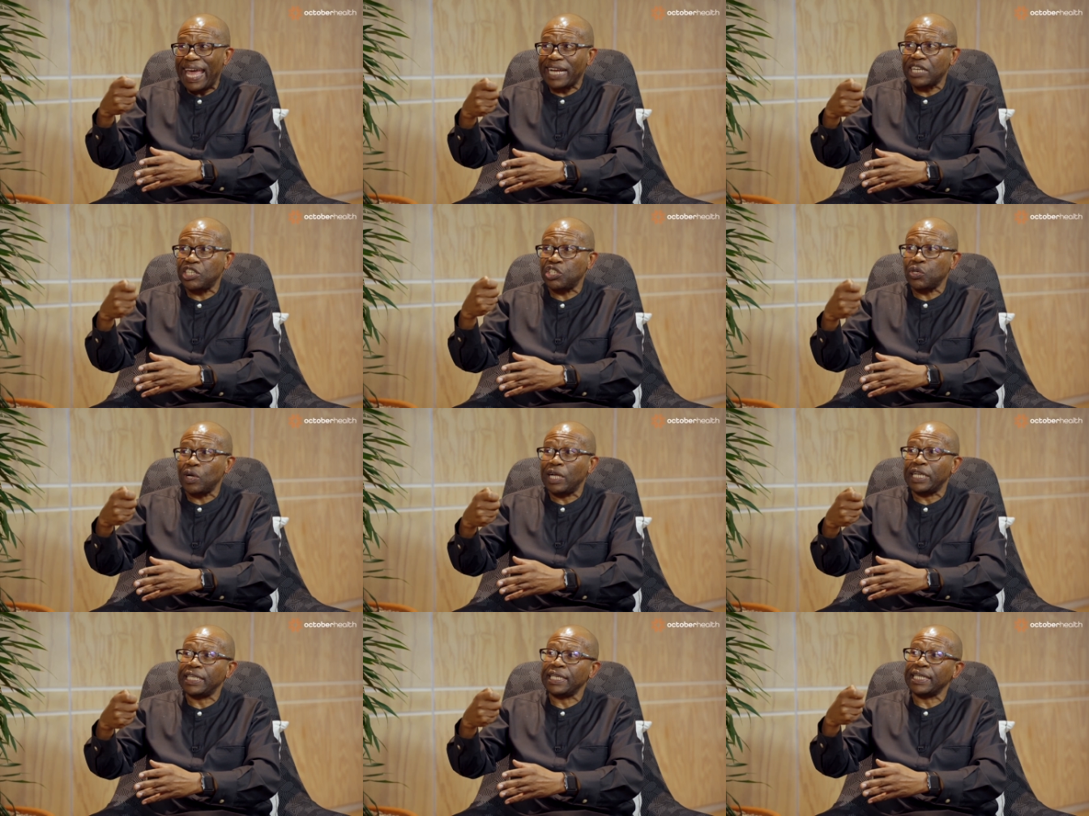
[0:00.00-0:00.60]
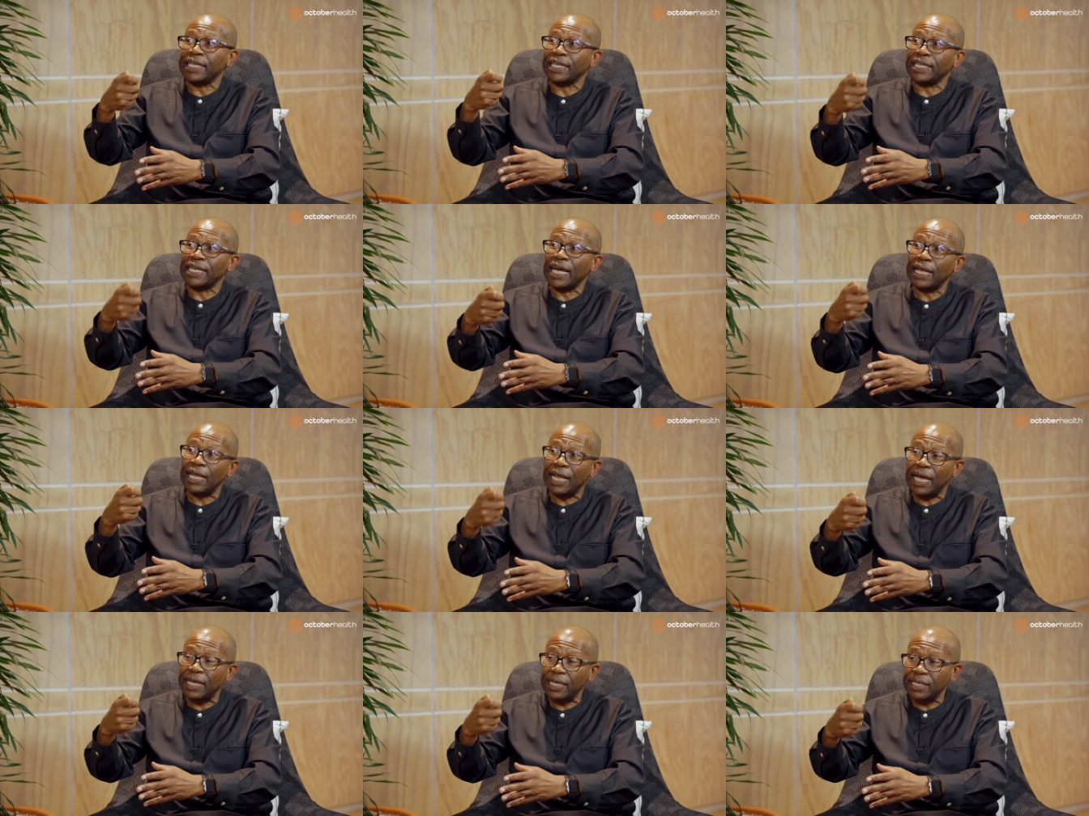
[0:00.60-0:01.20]
actually
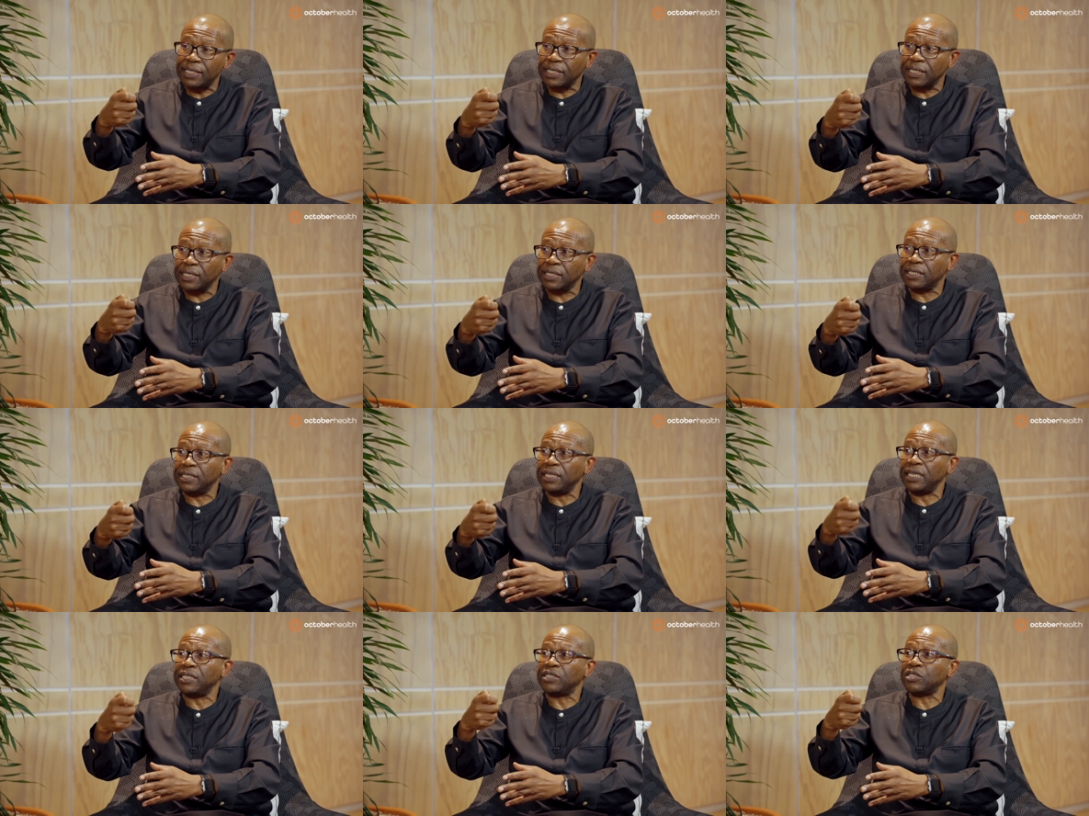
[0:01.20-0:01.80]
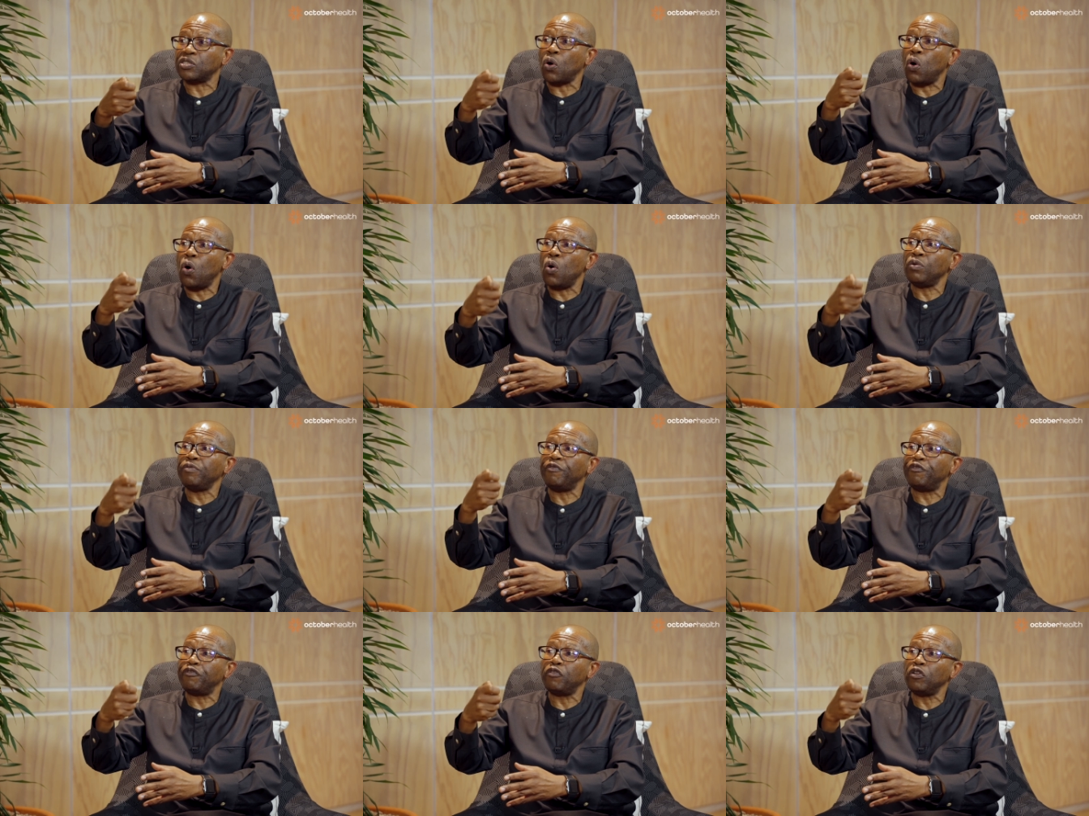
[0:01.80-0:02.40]
realizes its
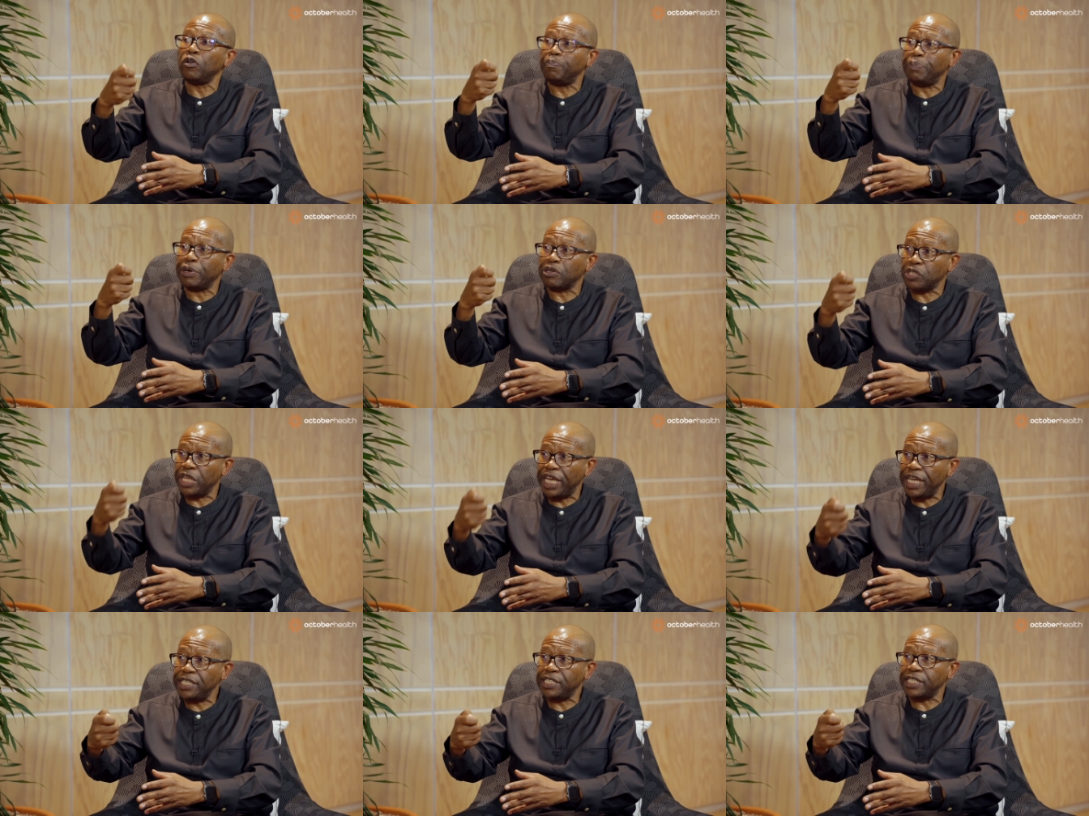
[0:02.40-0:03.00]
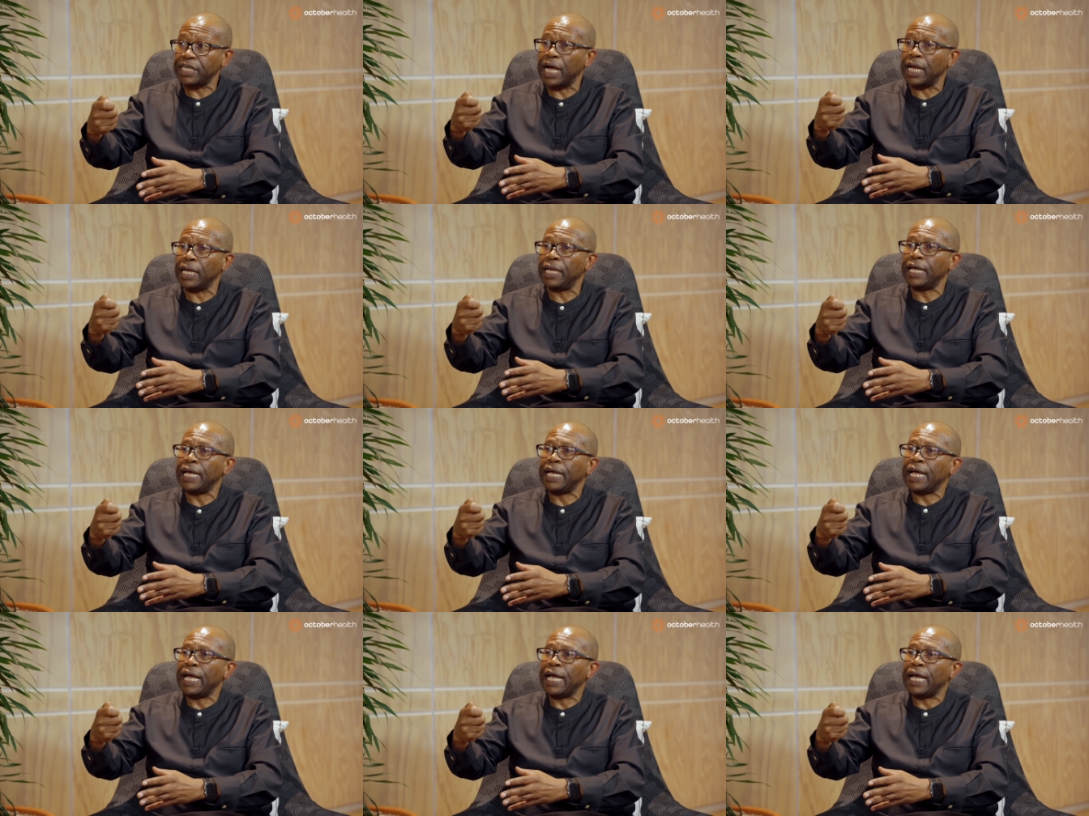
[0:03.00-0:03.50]
own full potential